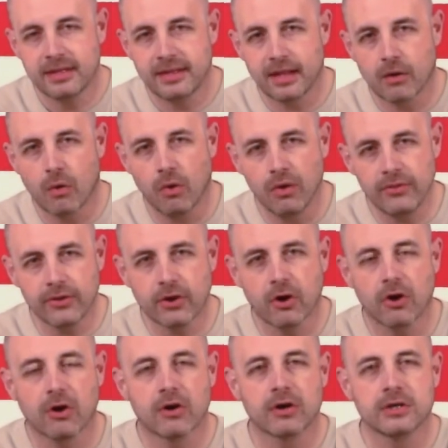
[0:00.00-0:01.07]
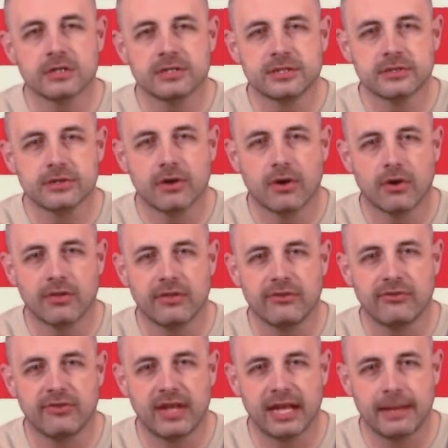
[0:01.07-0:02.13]
that all the cards are the
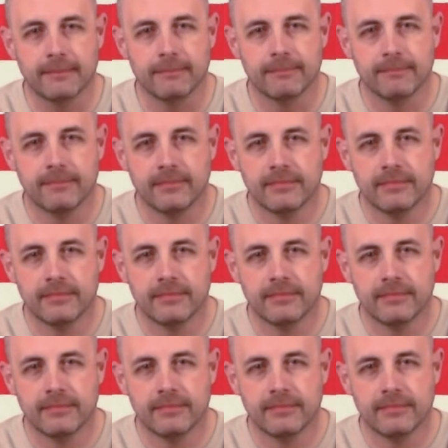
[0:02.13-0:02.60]
same.